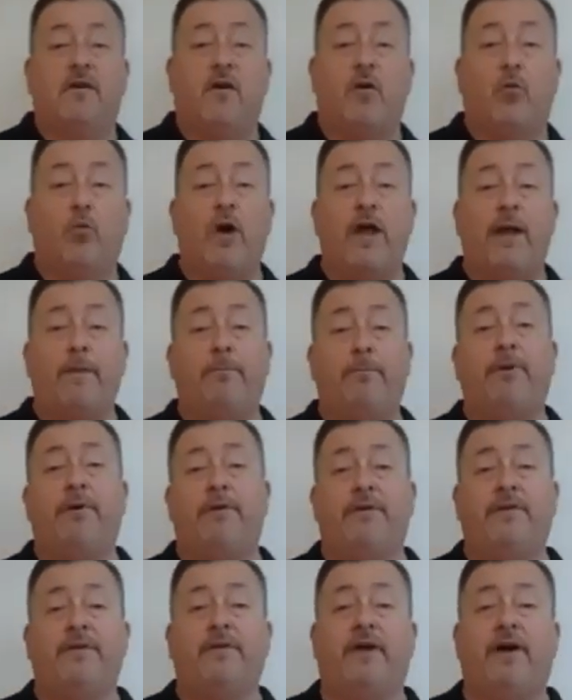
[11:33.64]
whip
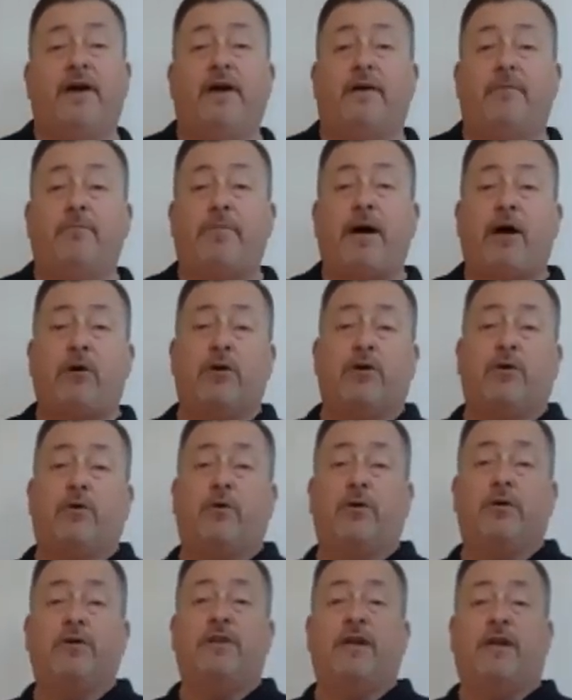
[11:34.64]
power
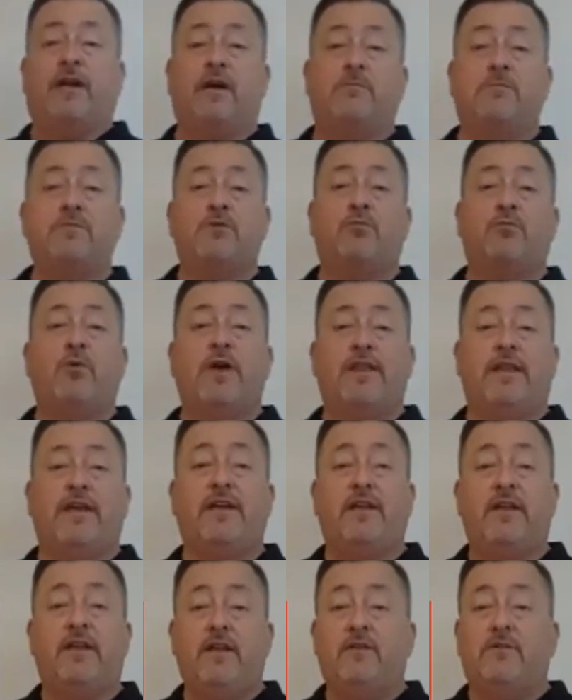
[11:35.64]
cord that comes with
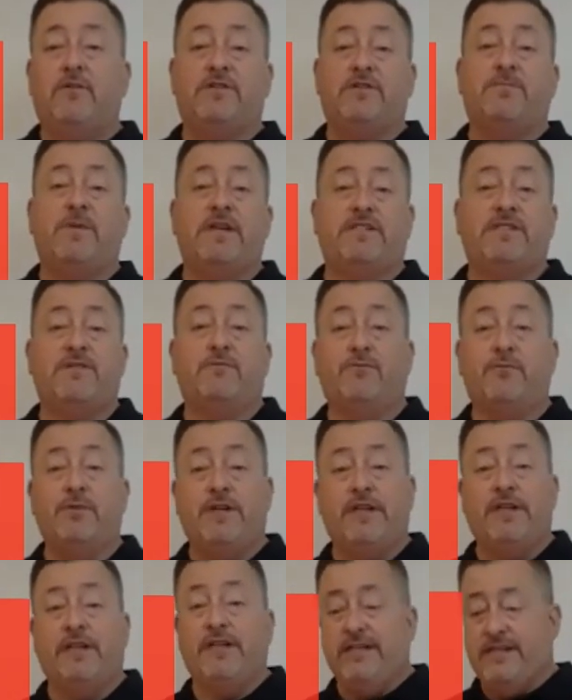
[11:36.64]
it, which makes it
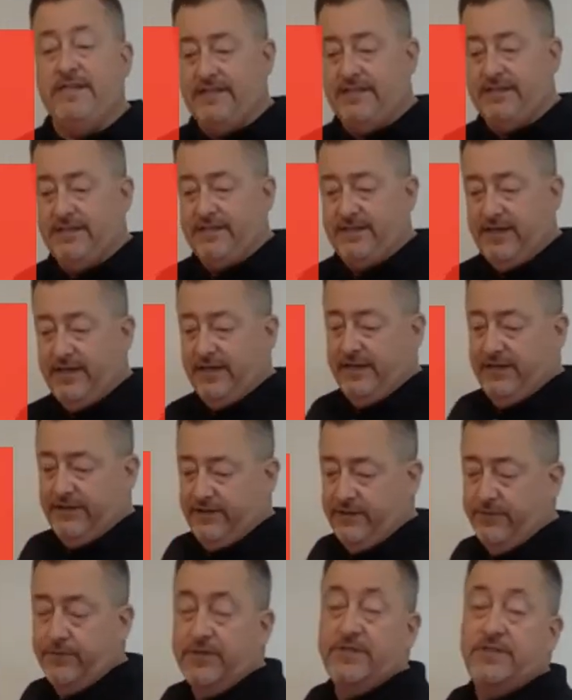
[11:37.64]
real easy
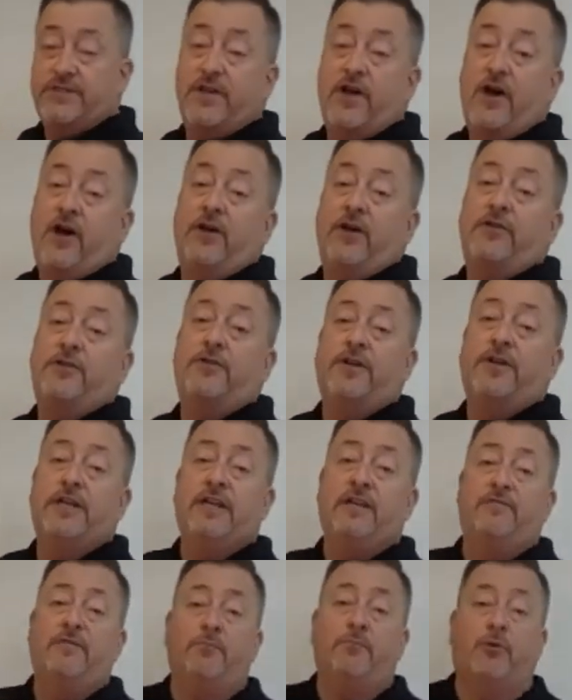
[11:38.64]
to install. You can
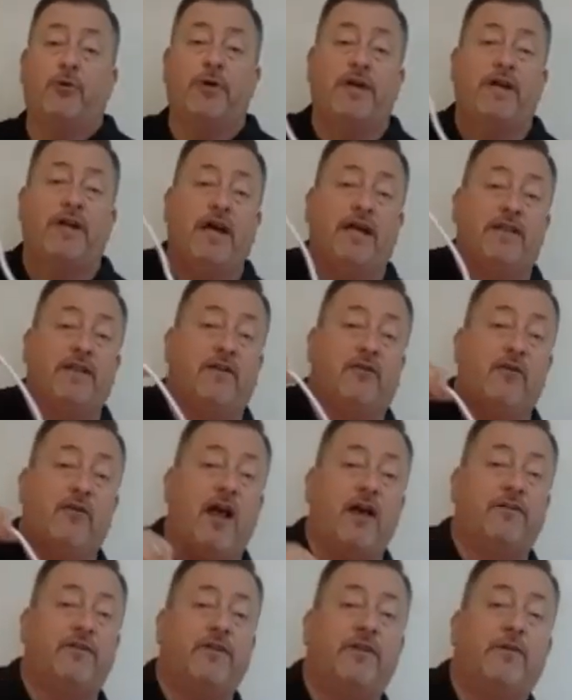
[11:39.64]
even put it on the
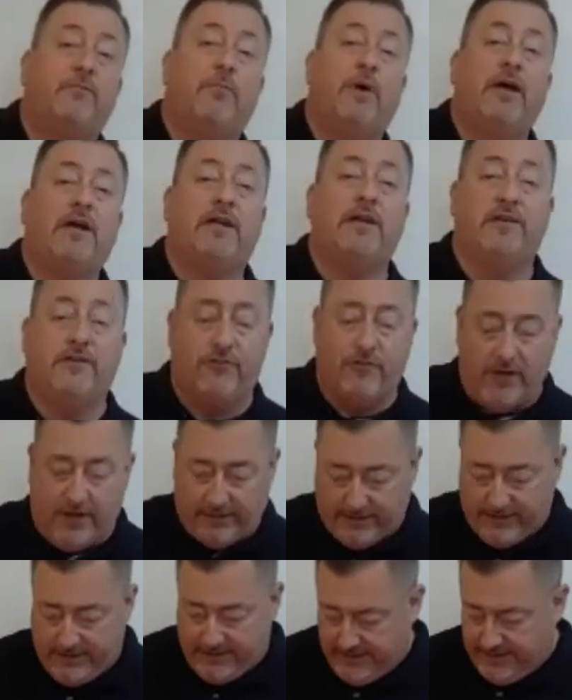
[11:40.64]
ground of your bucket
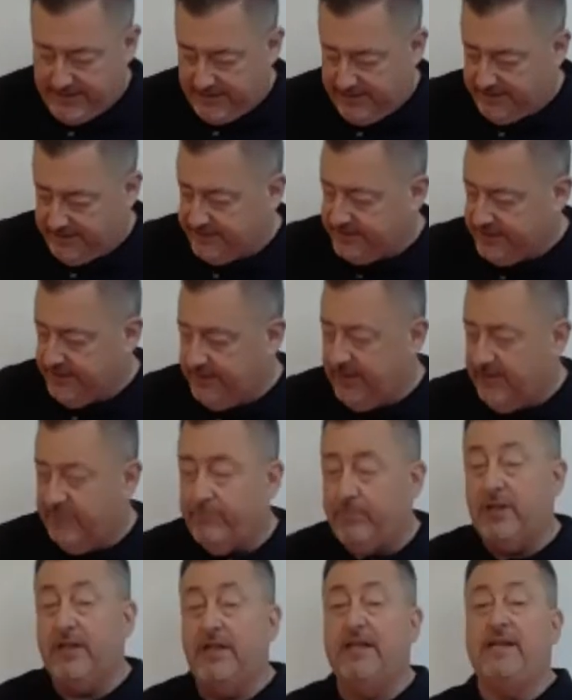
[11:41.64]
truck and still
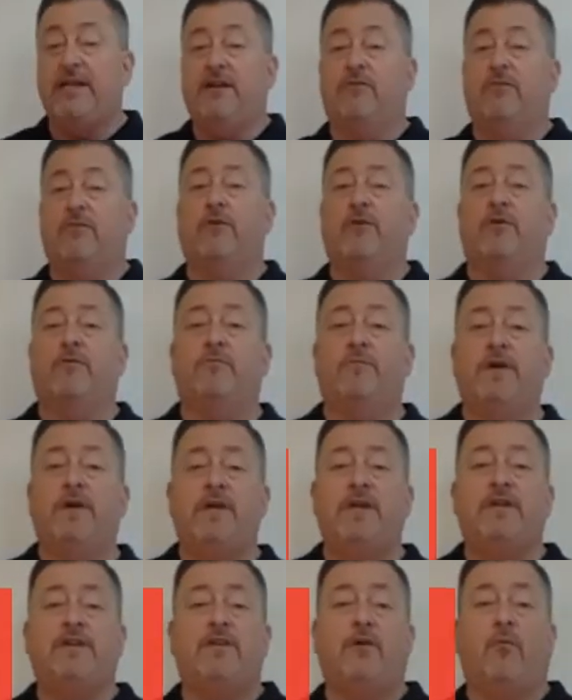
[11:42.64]
have plenty of room
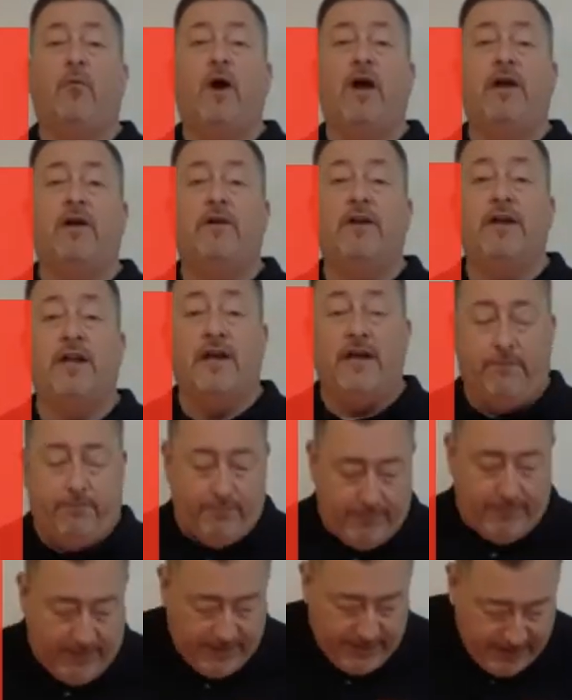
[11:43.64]
to wire it up.
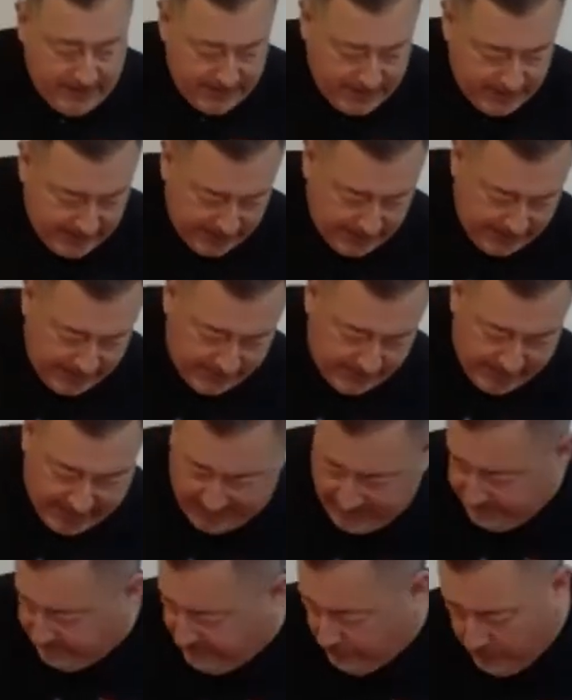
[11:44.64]
I
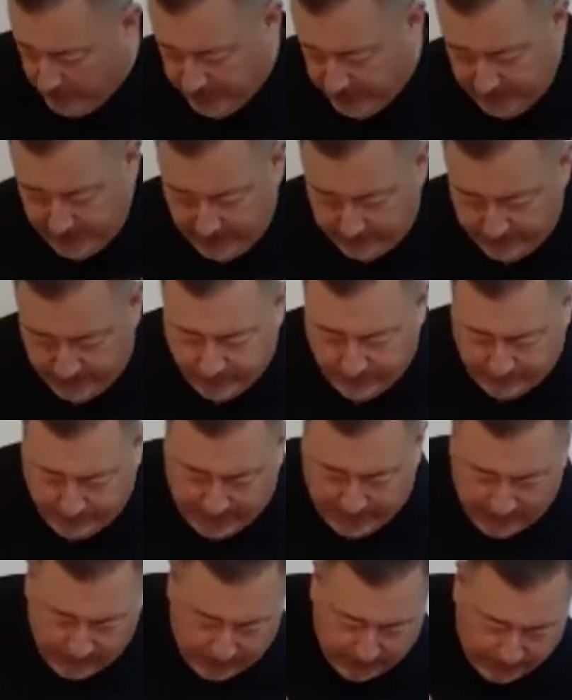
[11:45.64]
have it wired up to a
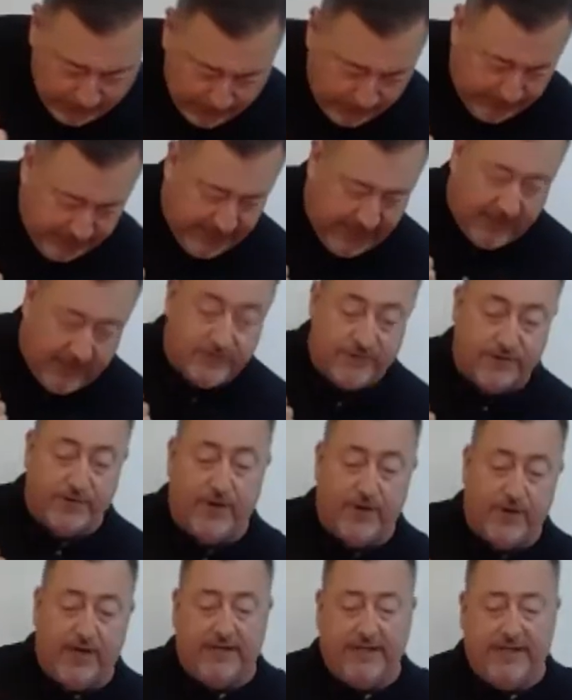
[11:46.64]
power cord now so
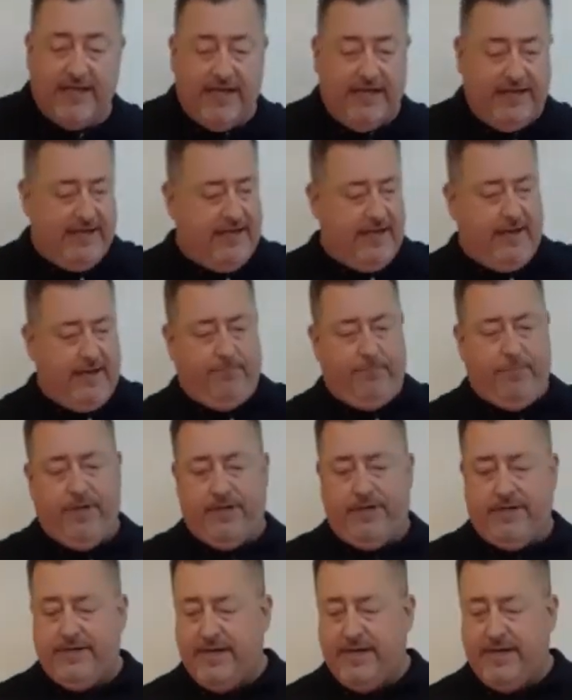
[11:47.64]
I could light it up, but